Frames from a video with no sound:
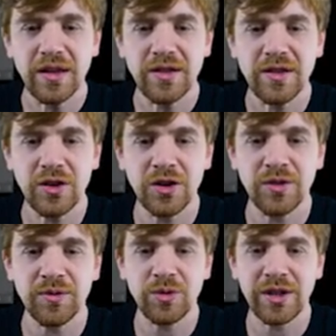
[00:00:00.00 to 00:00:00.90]

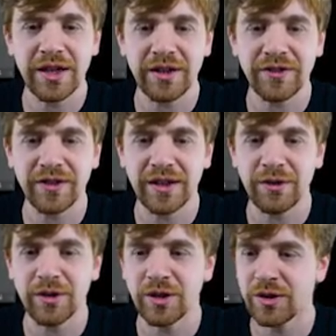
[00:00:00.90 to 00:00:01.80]
So we have
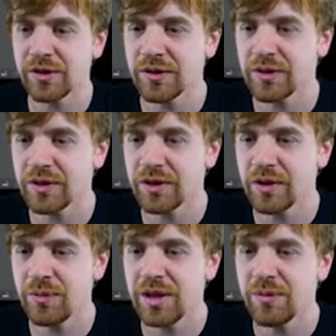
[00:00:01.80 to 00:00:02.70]
our
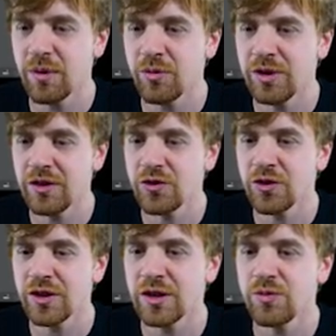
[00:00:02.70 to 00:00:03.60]
minimum width,
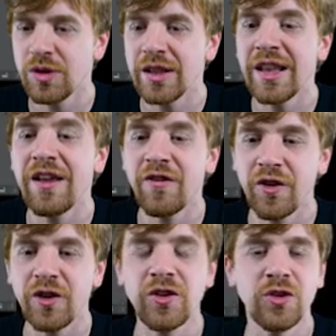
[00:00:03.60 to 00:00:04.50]
so it will
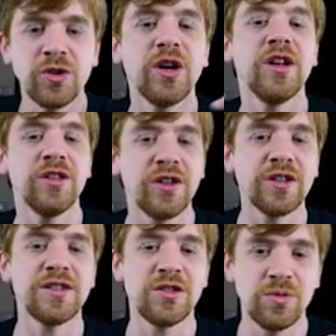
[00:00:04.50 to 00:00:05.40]
never go
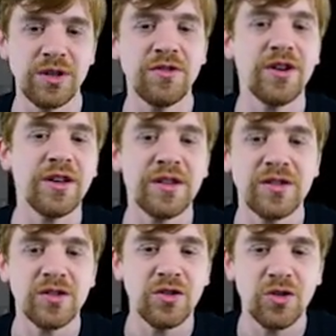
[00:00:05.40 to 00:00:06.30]
under this width, and
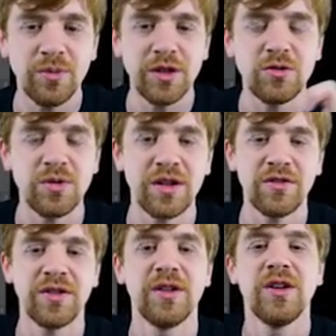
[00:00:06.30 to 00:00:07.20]
it allows me to
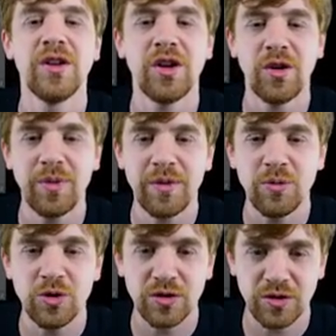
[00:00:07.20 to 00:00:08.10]
have a bit
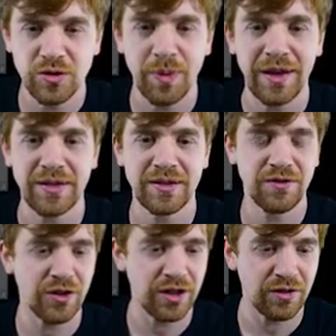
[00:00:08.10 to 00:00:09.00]
more space
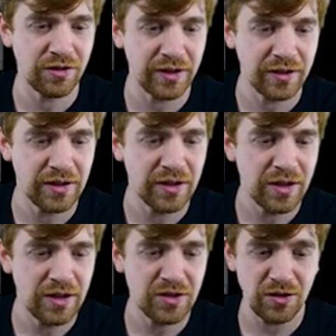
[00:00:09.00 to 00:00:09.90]
for everything.
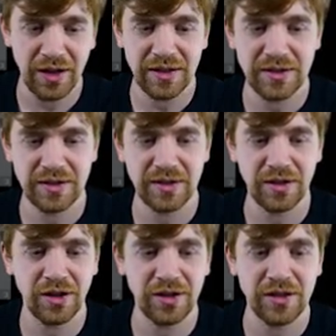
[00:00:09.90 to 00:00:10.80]
So let's
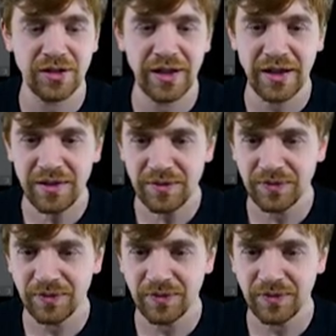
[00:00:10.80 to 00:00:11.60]
run it again